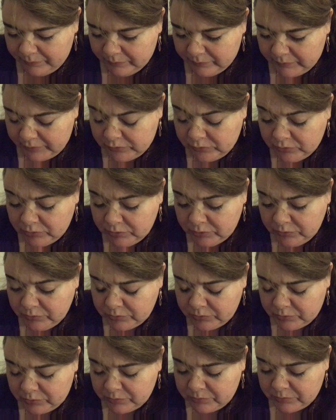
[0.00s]
This also
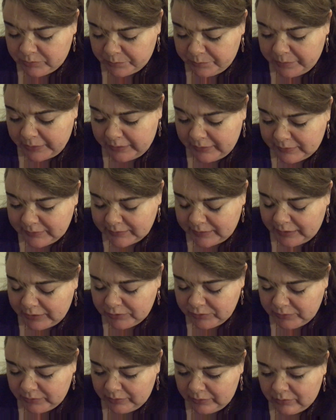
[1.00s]
could be an
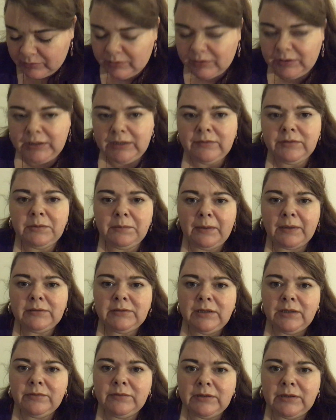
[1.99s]
indication that you're going to leave the
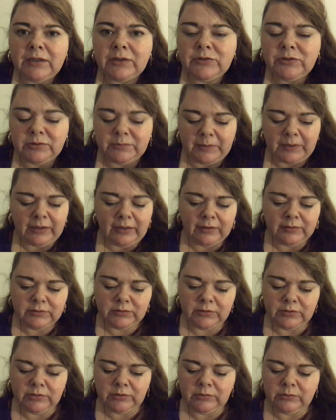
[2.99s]
past life connections behind.
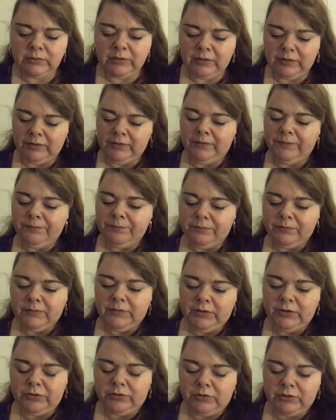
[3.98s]
So, you know,
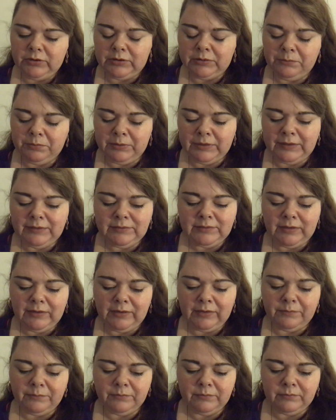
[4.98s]
you're going to complete
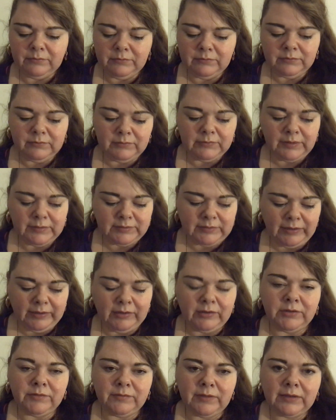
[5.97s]
a
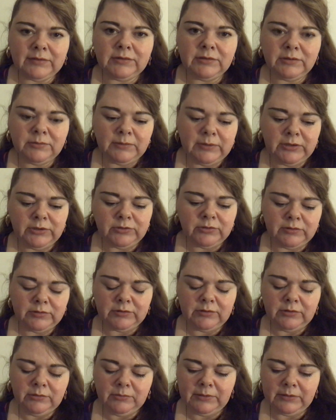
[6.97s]
cycle of lessons with each other.
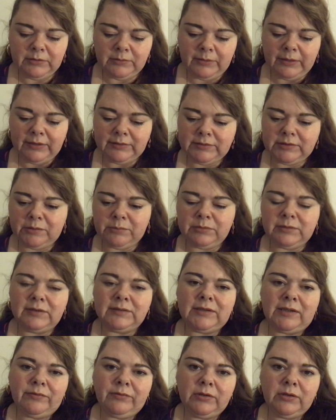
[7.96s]
So, you know, but the way I said with the
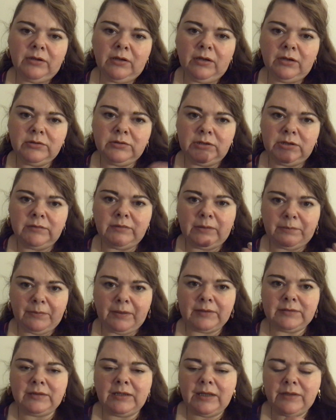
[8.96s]
Devil card, you know, you've had
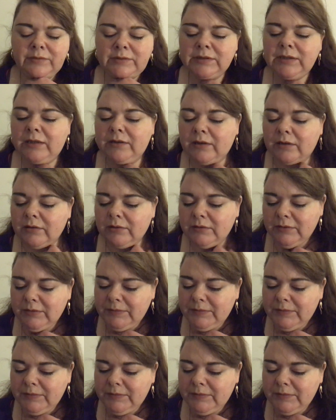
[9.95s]
past lives together.